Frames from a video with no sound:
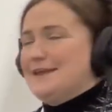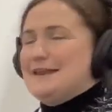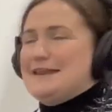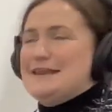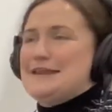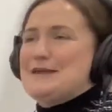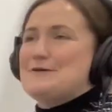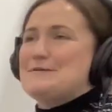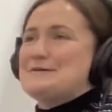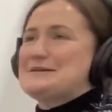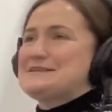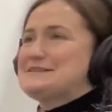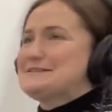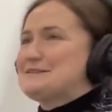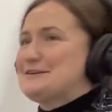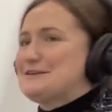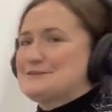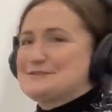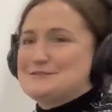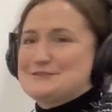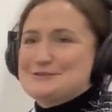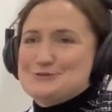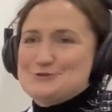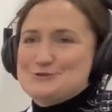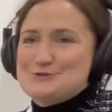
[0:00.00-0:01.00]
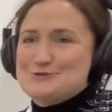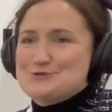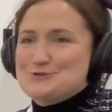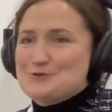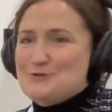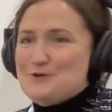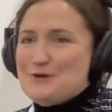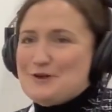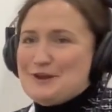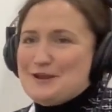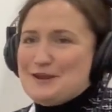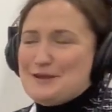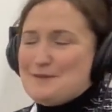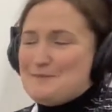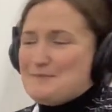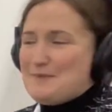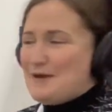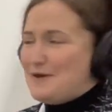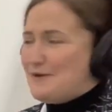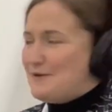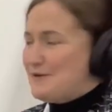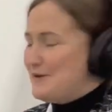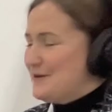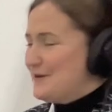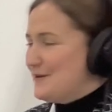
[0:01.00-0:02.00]
He always tells this story
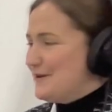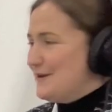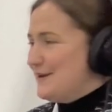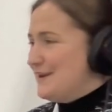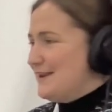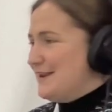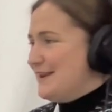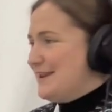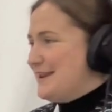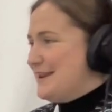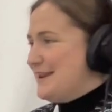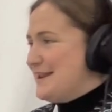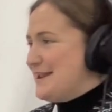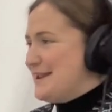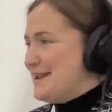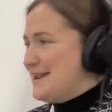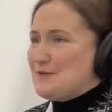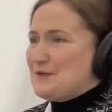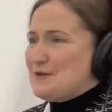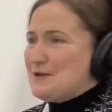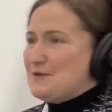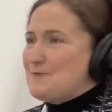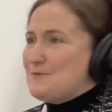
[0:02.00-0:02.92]
about he